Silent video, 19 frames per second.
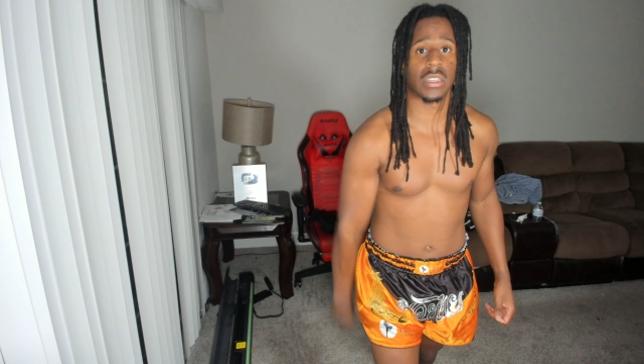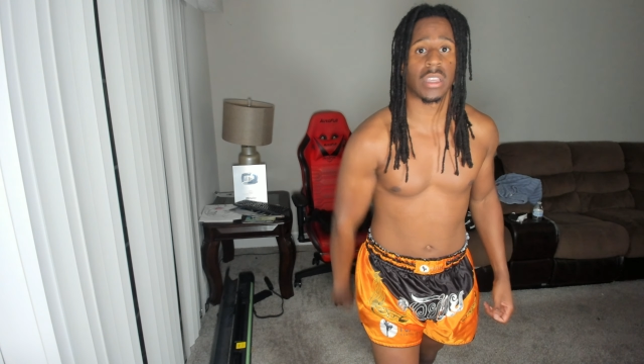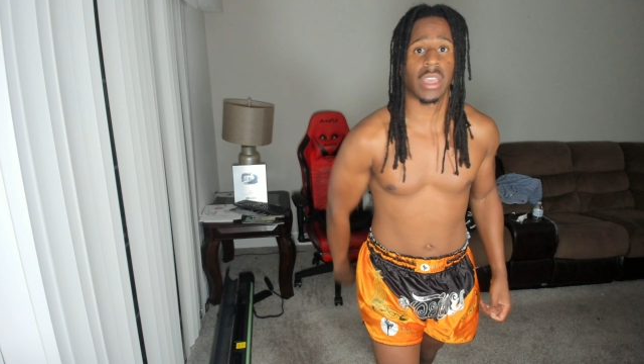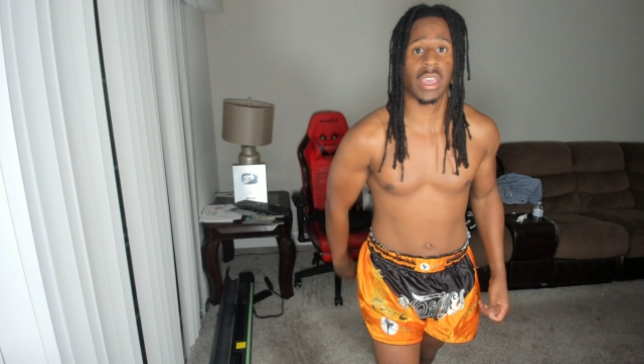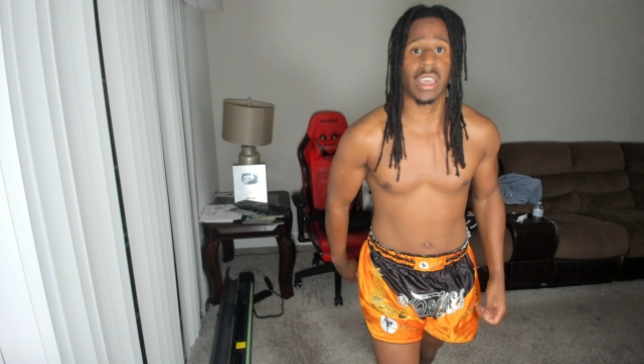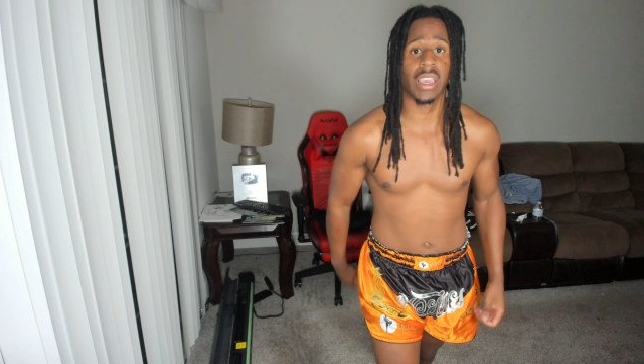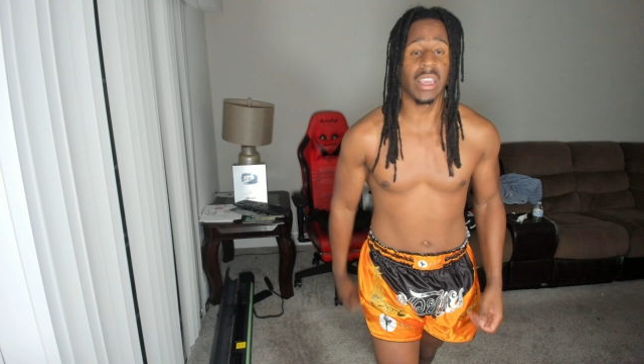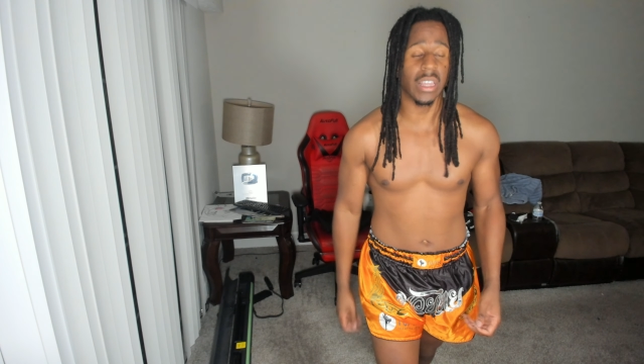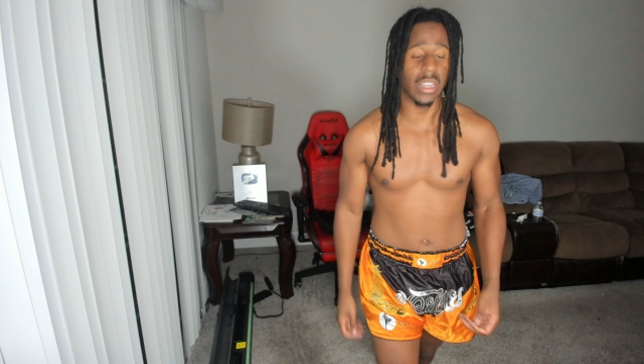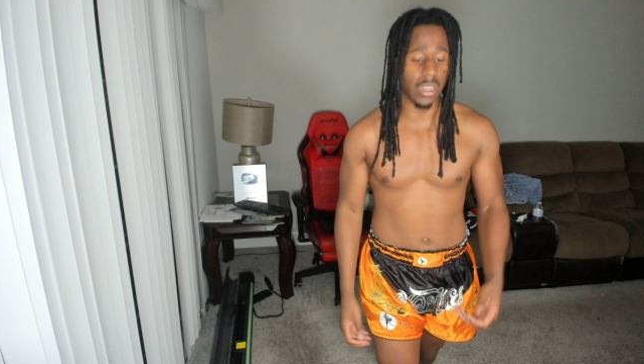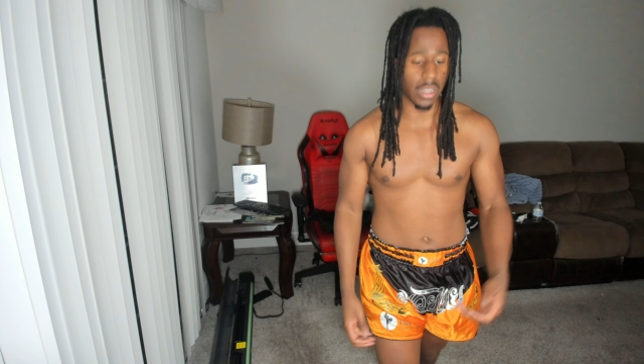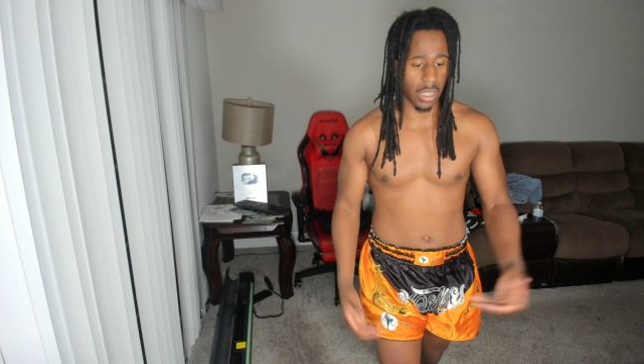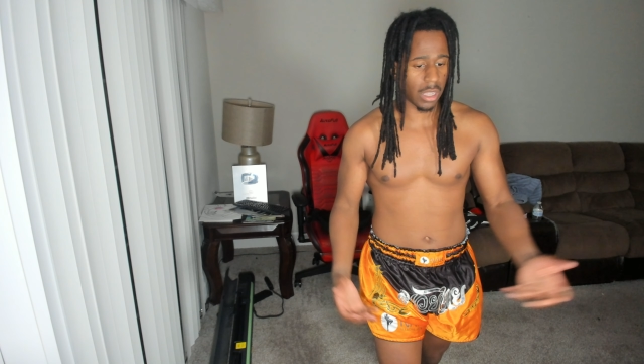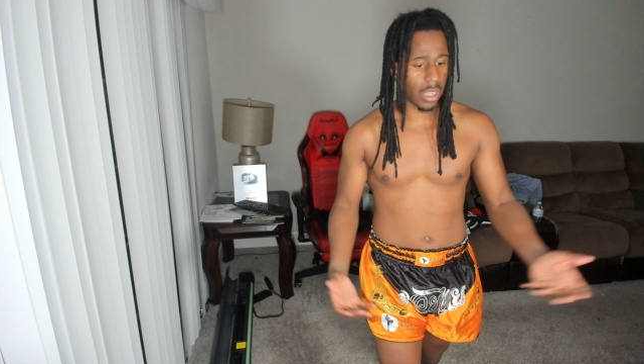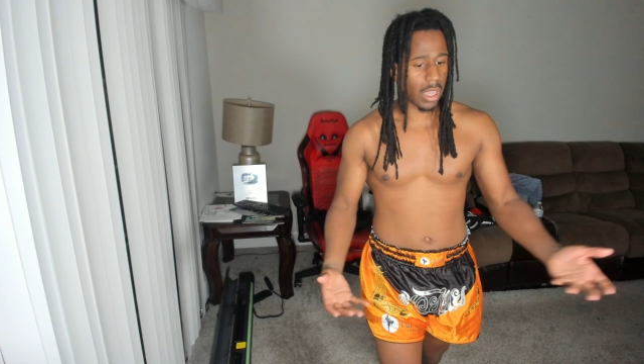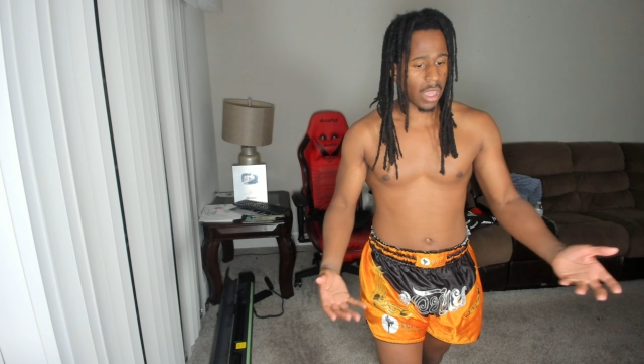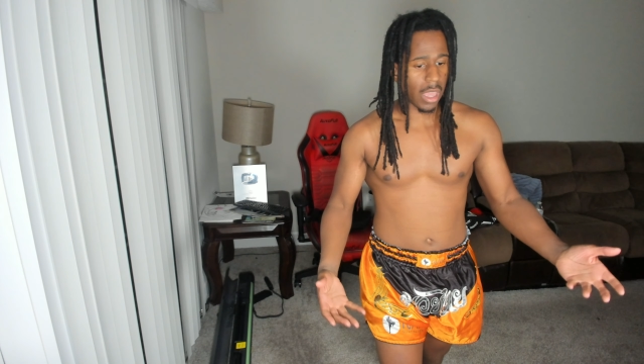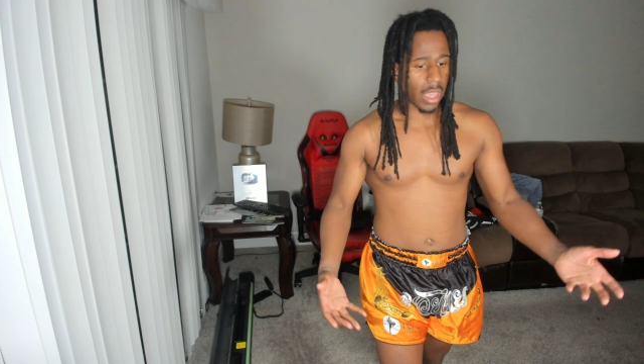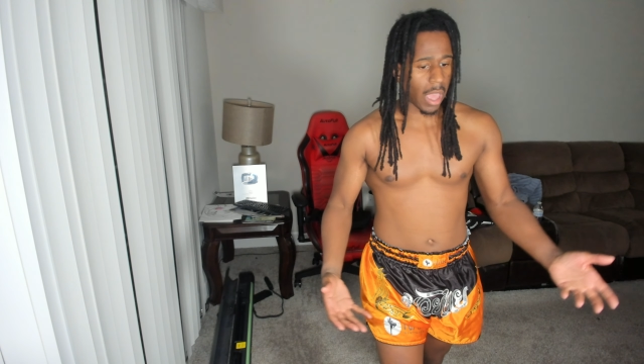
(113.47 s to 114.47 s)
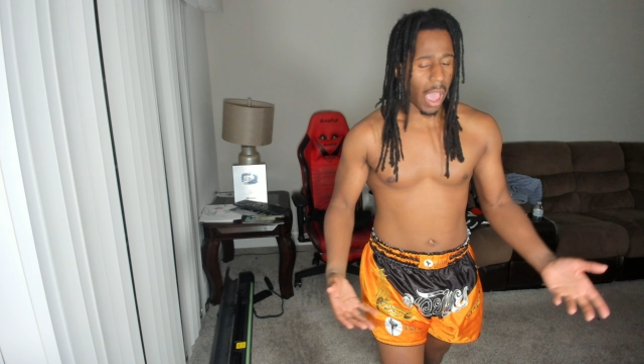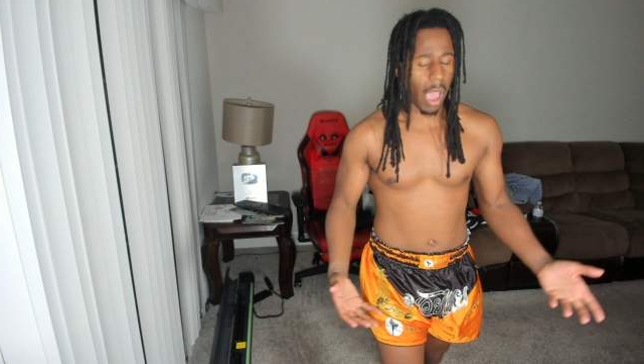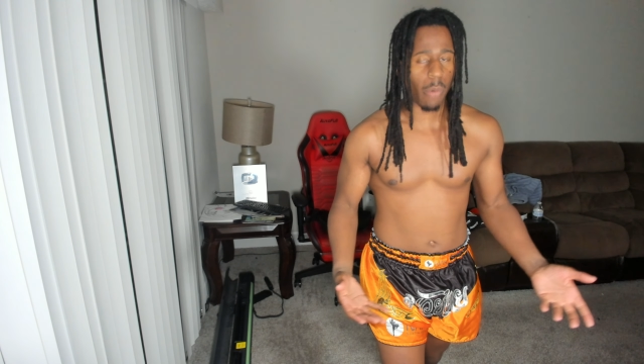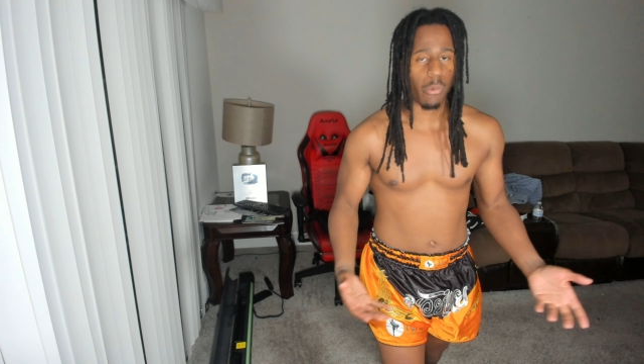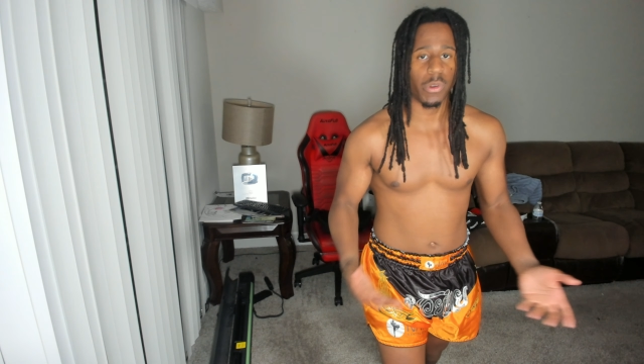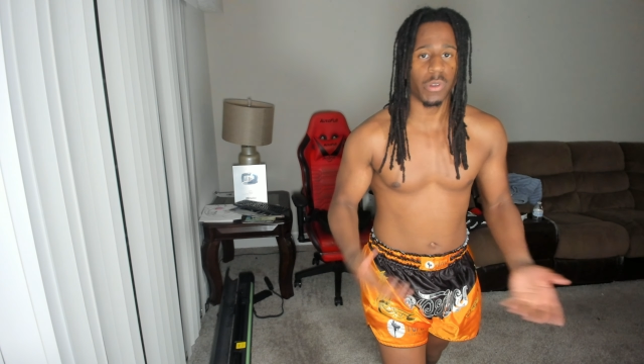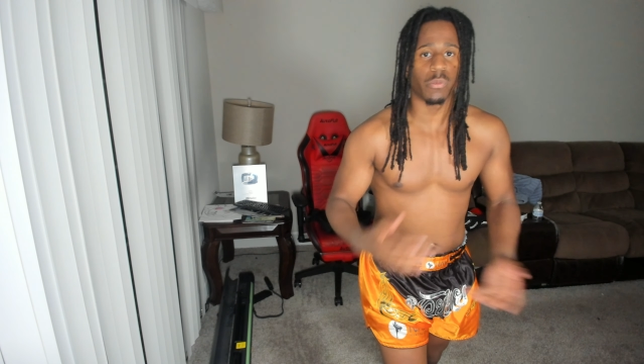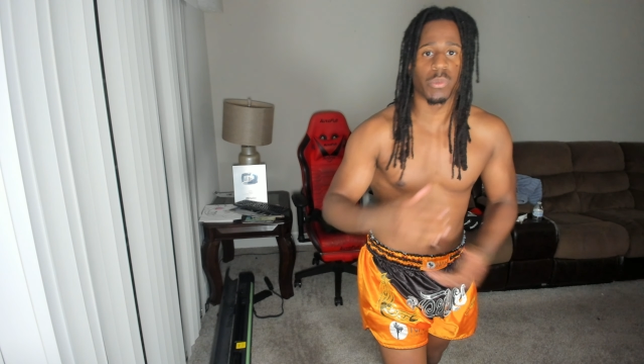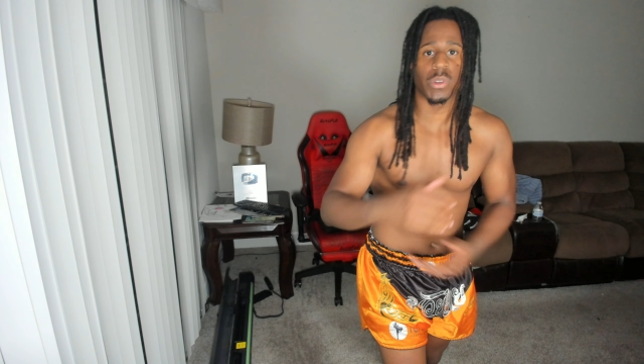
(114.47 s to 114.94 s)
And I
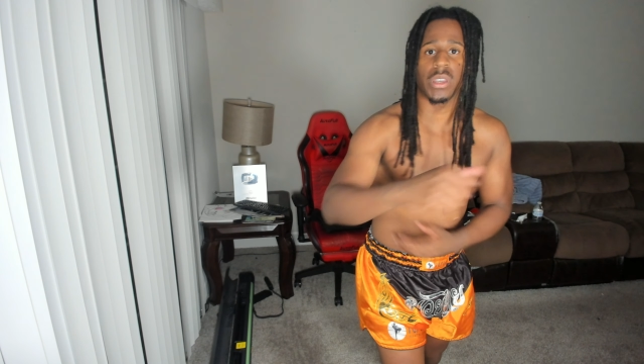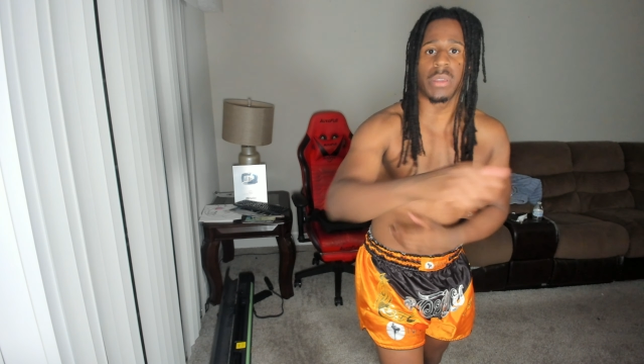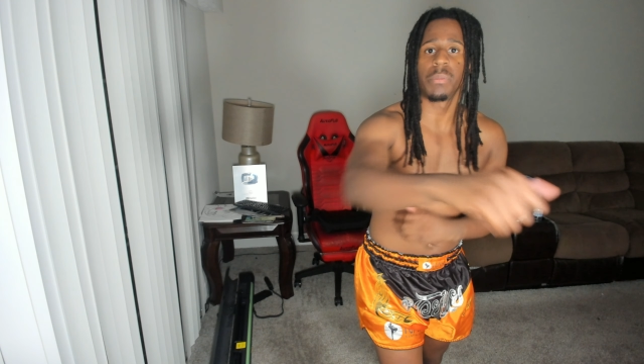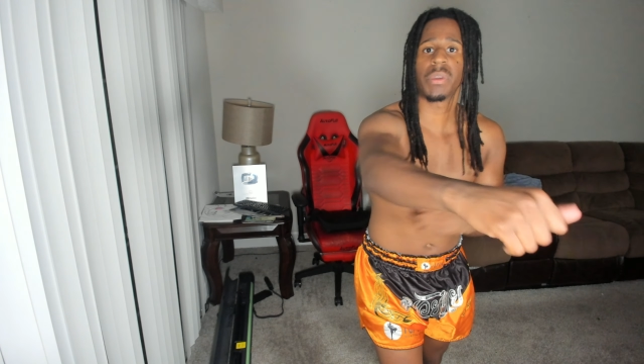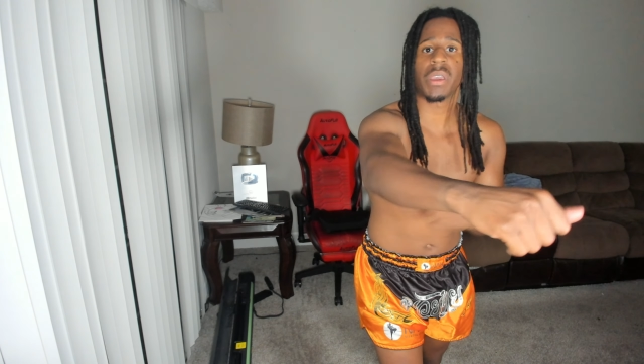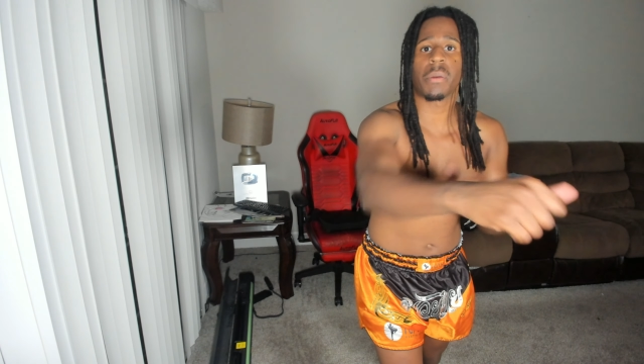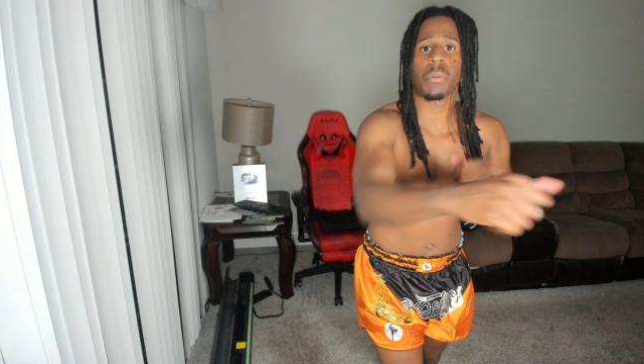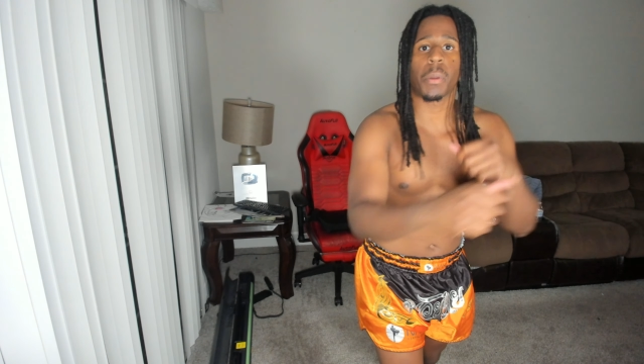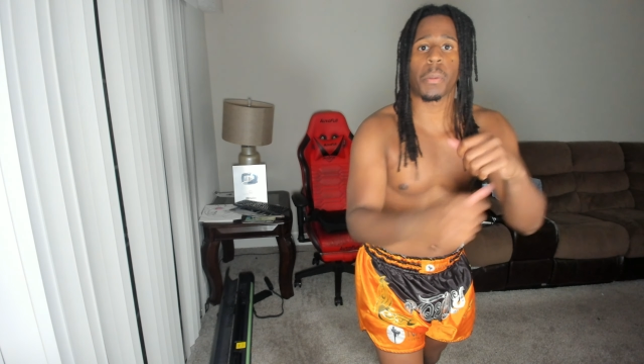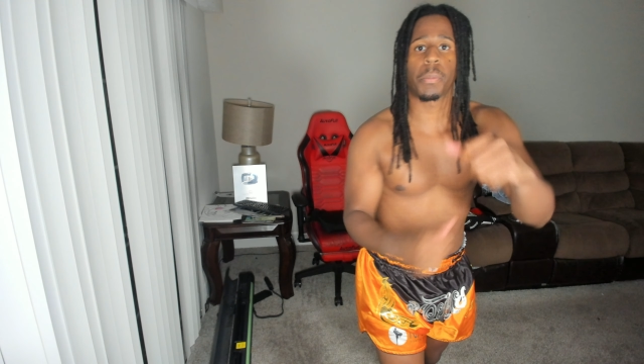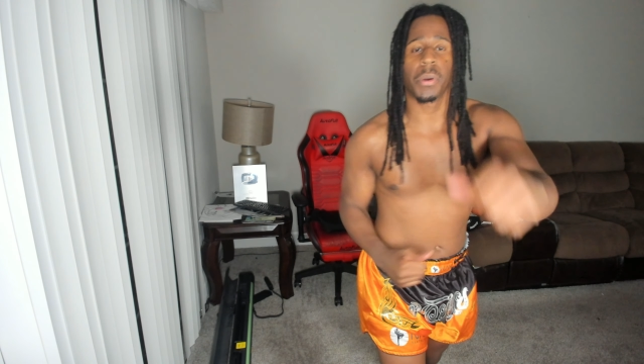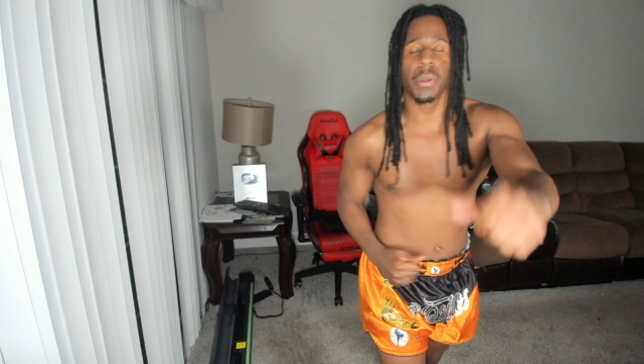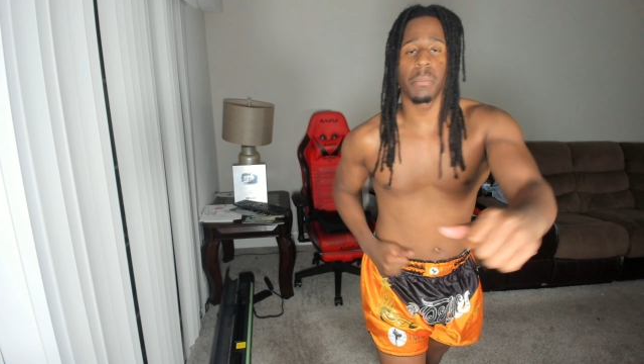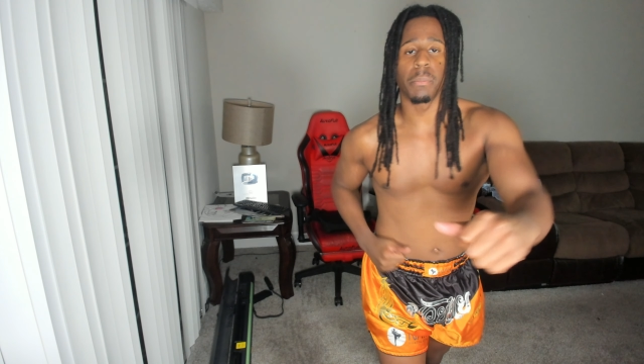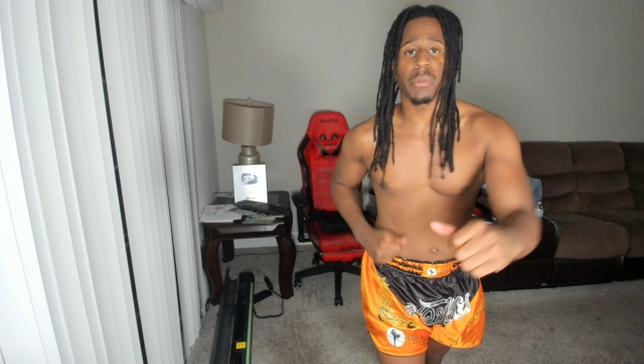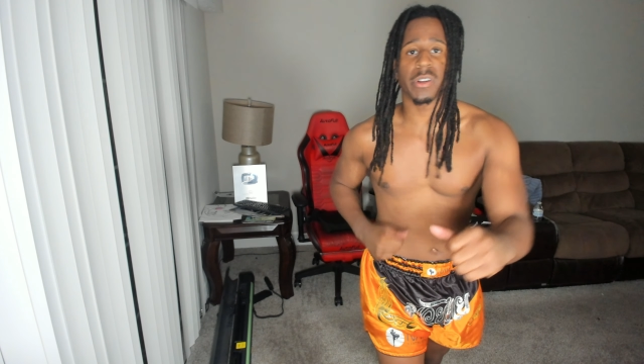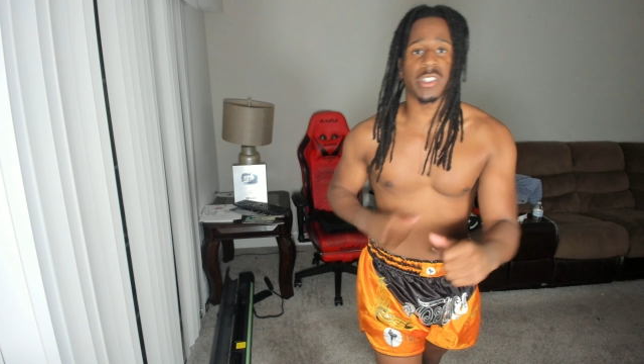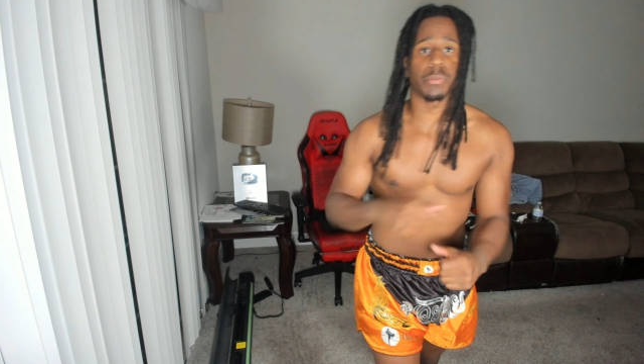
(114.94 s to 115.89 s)
wouldn't really be able to put much